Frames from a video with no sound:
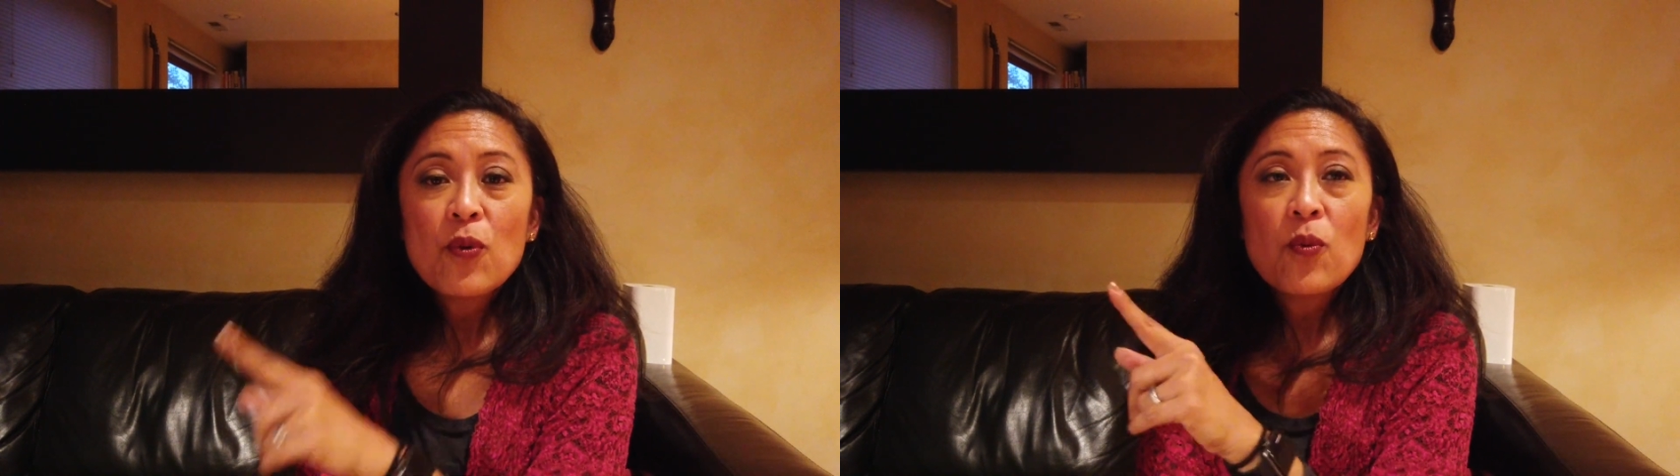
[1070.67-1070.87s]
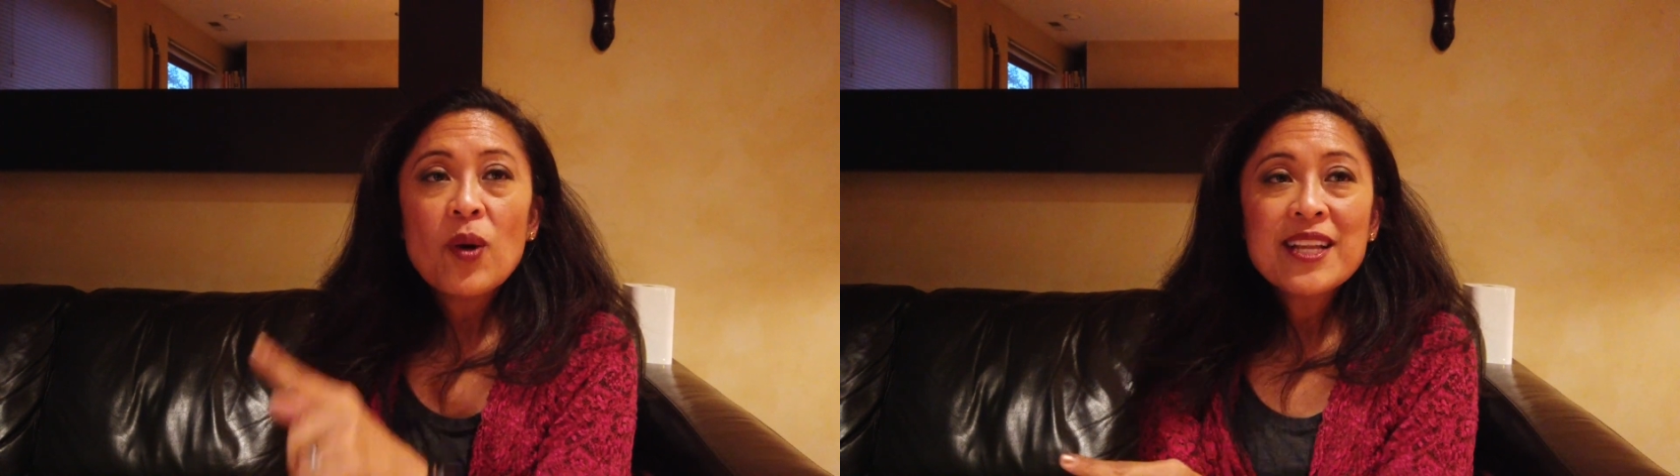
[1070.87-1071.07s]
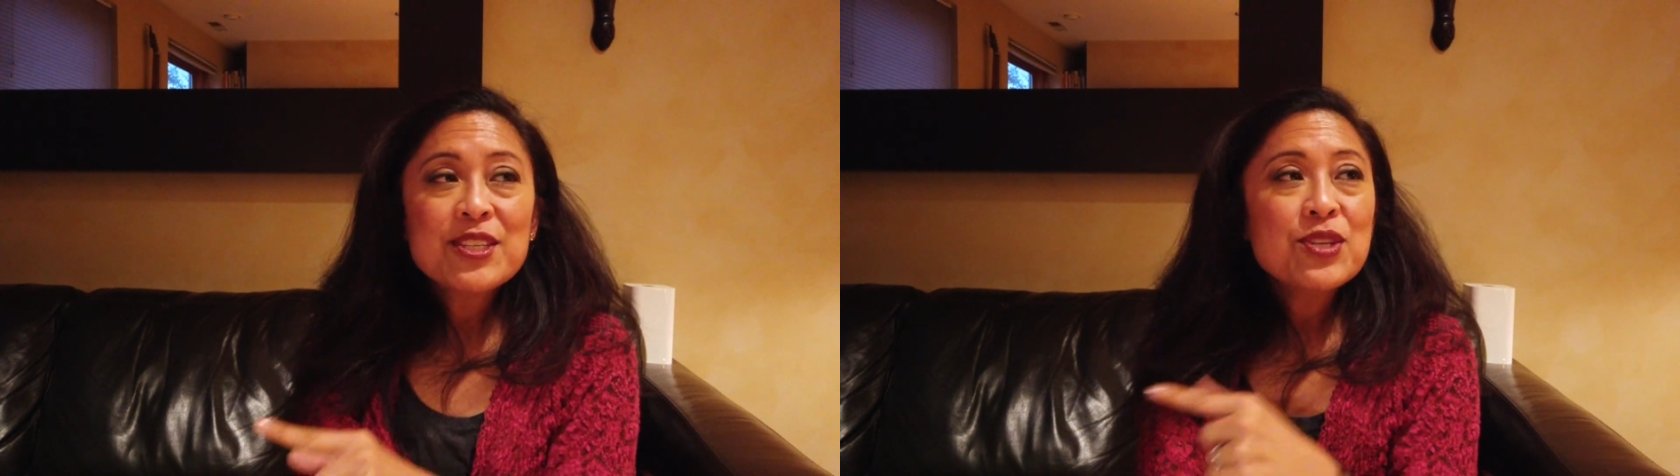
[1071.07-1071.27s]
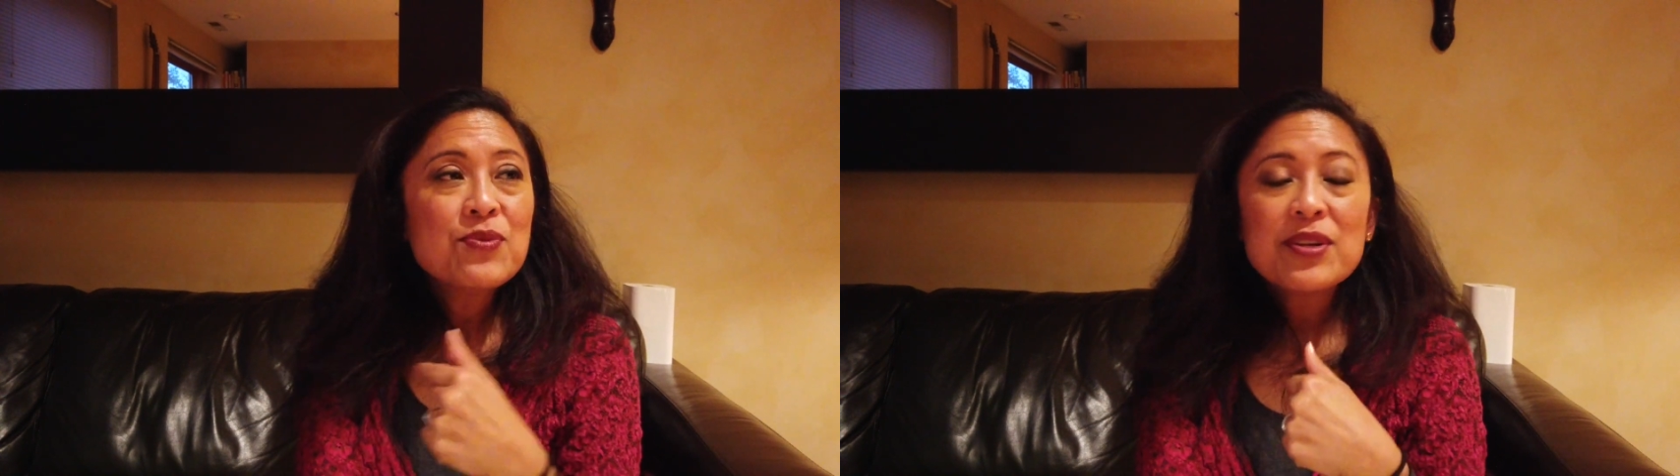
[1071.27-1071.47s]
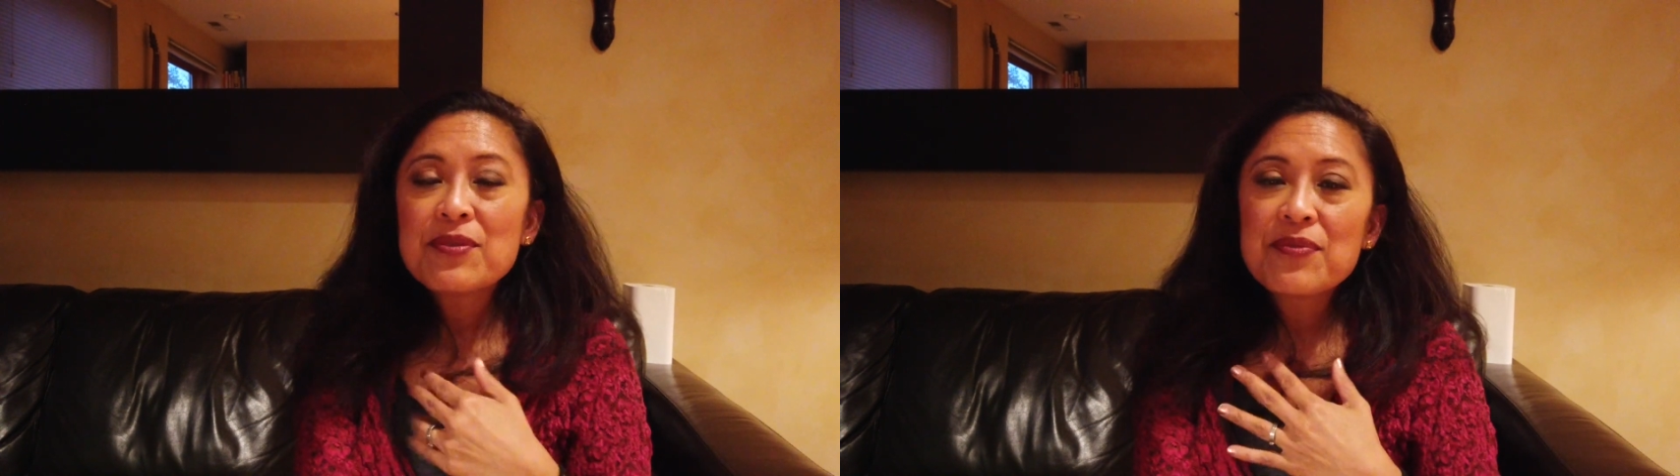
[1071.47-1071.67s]
what do
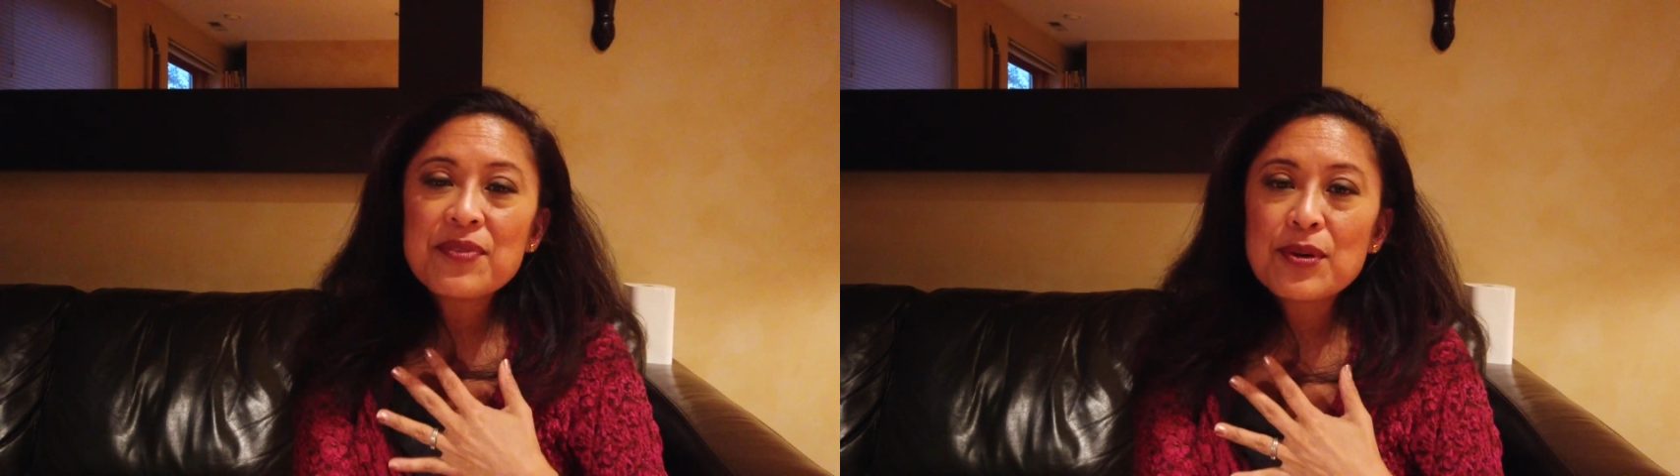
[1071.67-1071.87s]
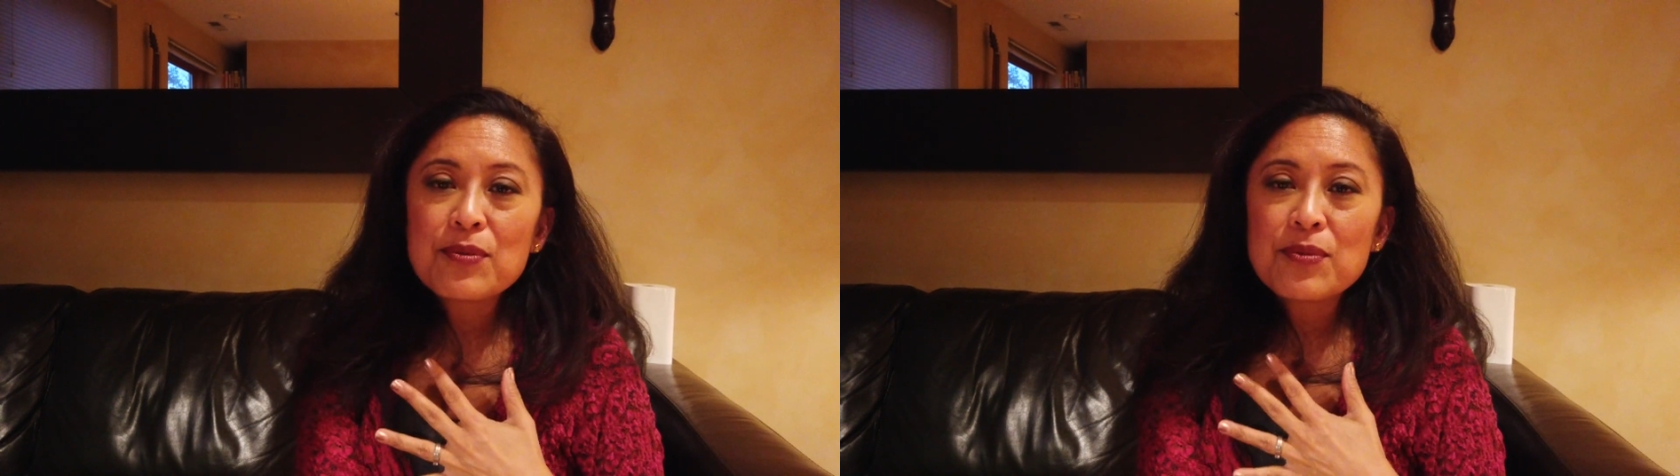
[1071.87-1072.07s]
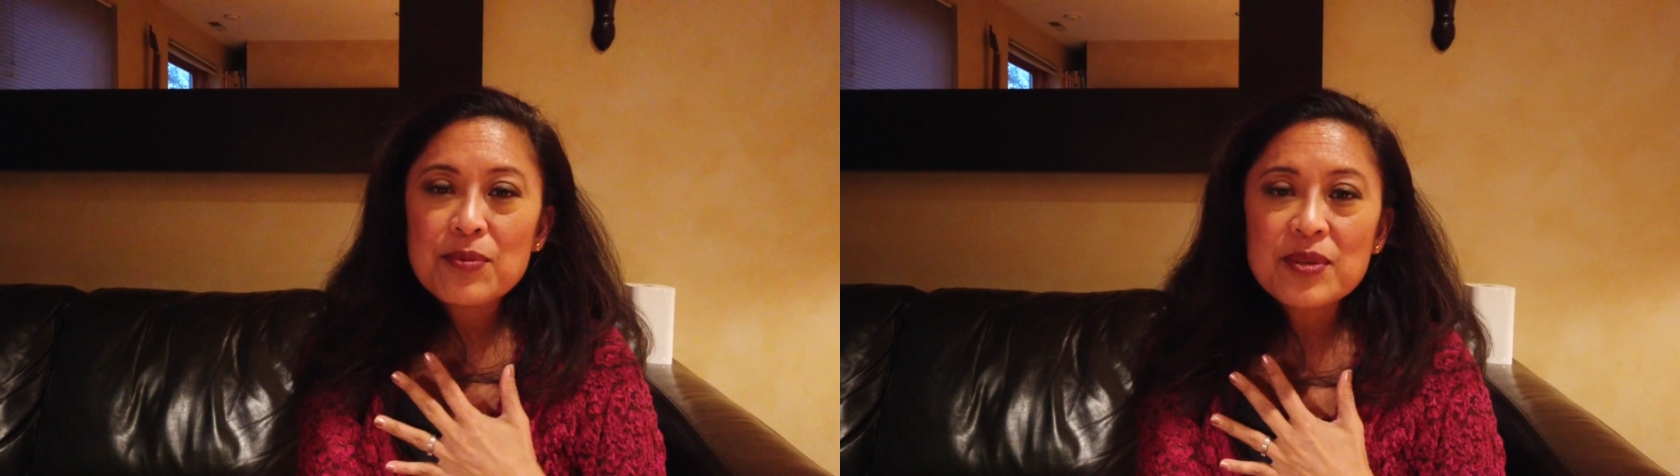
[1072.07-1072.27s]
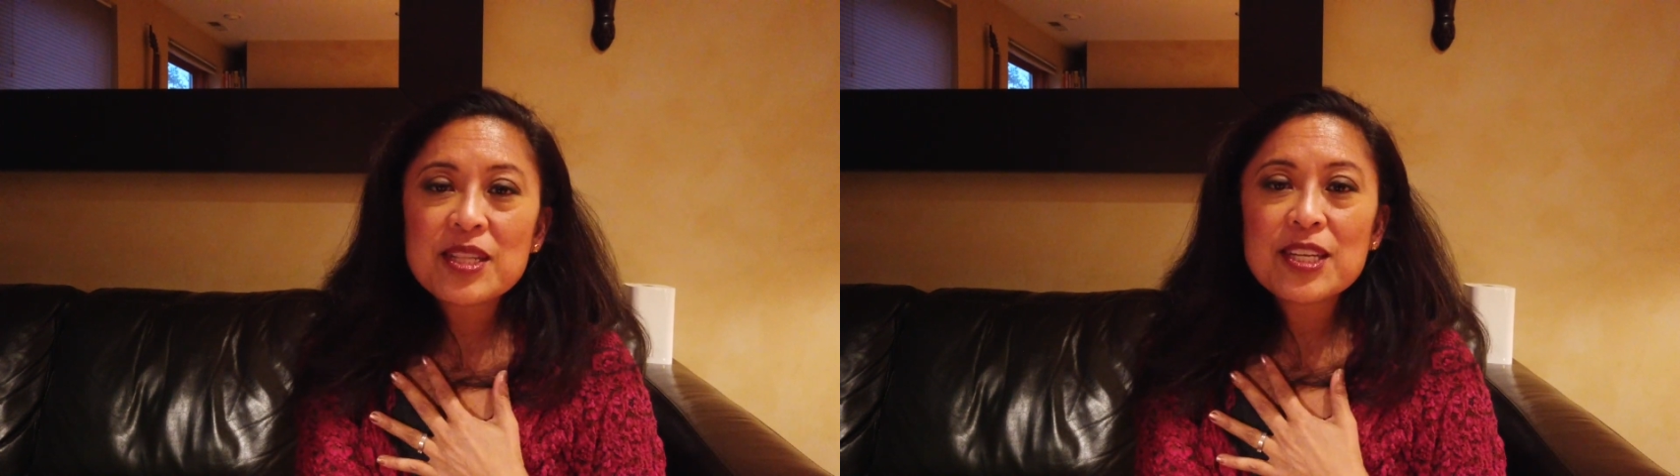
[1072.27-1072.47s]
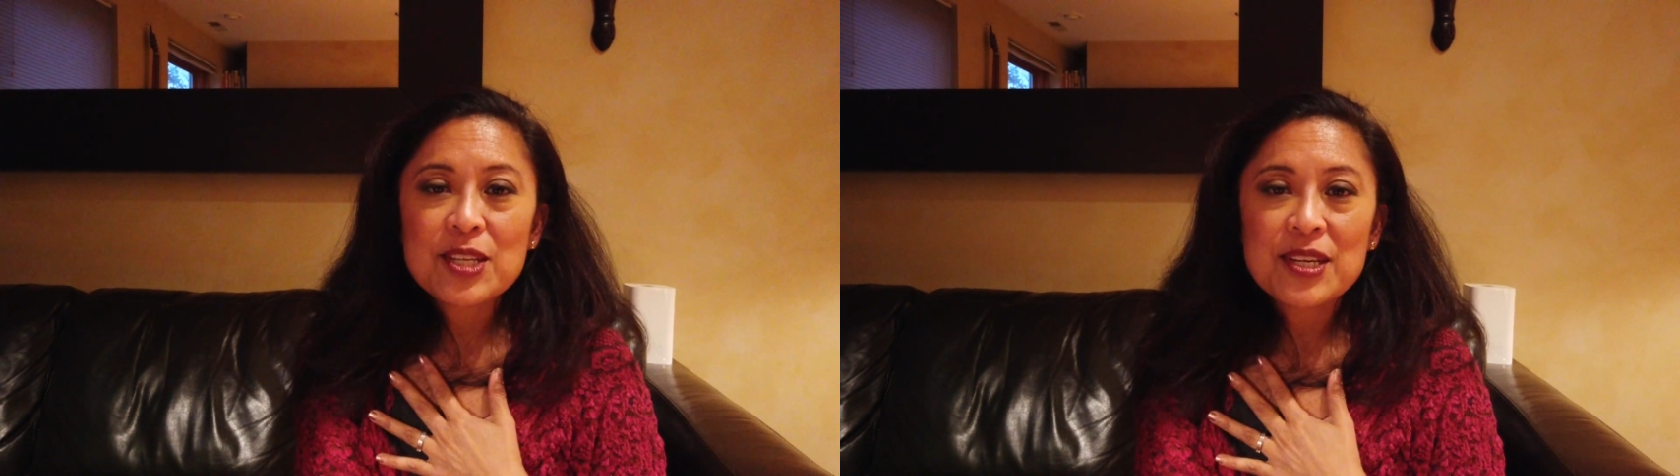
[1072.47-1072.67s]
you want to feel
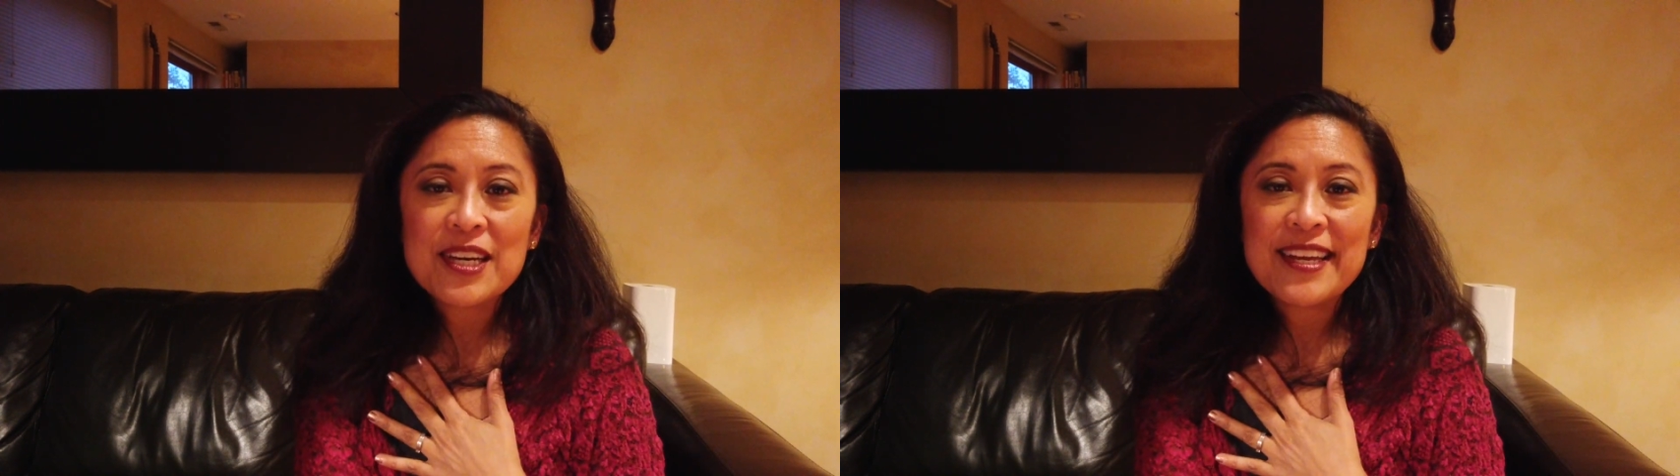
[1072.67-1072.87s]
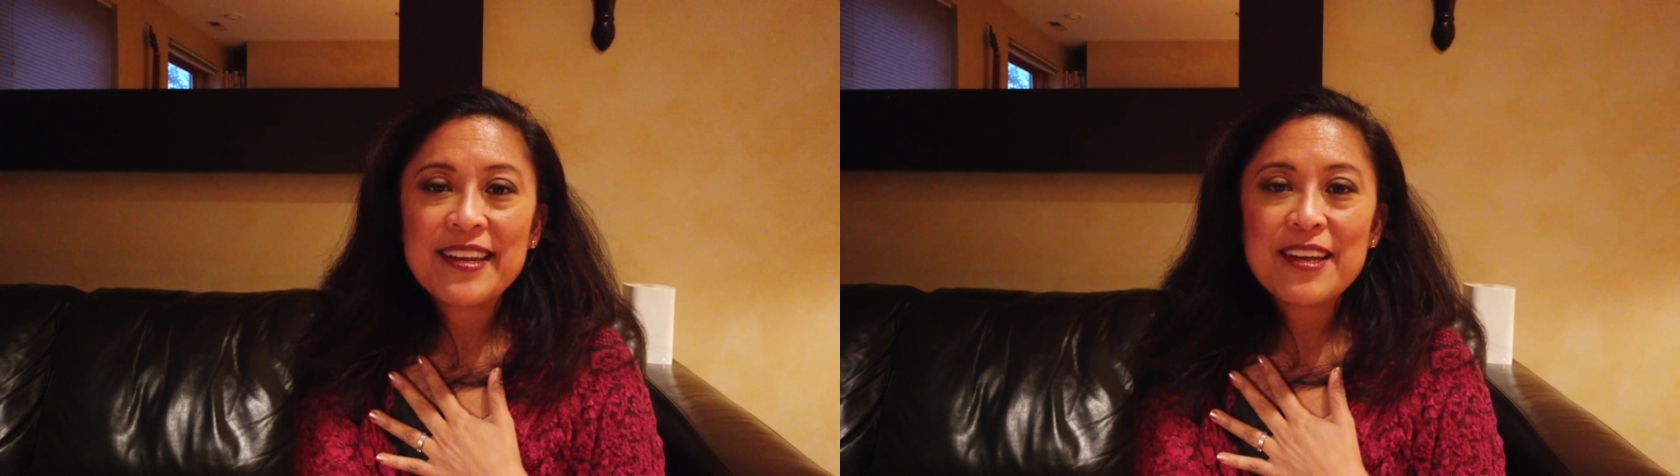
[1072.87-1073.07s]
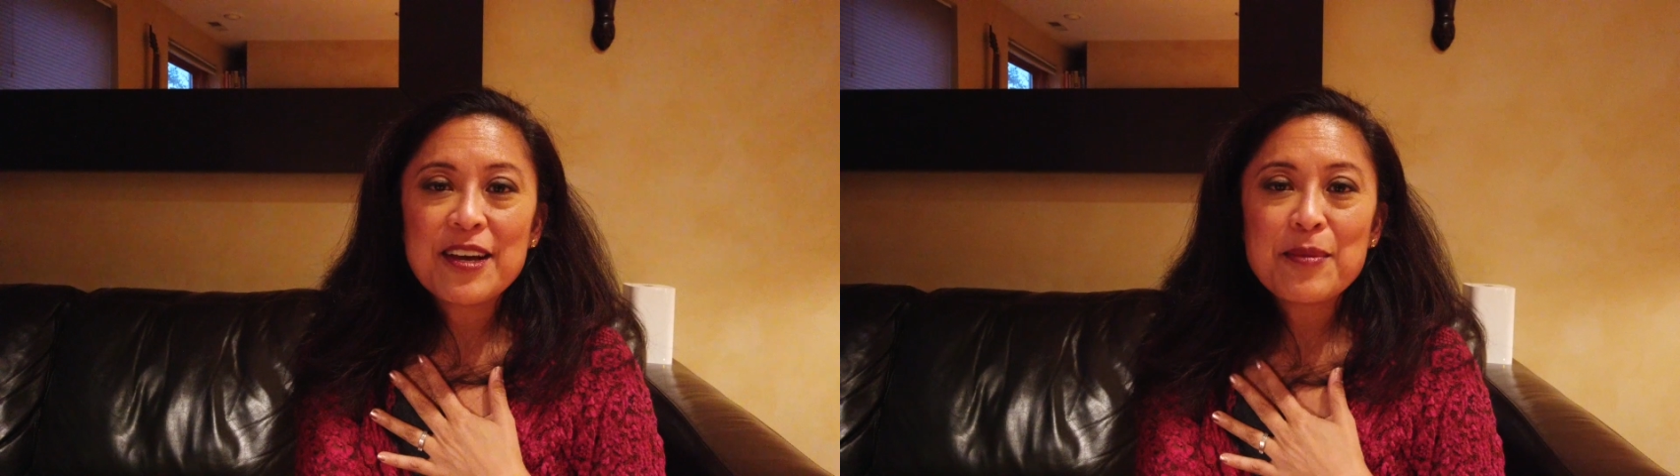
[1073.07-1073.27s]
really good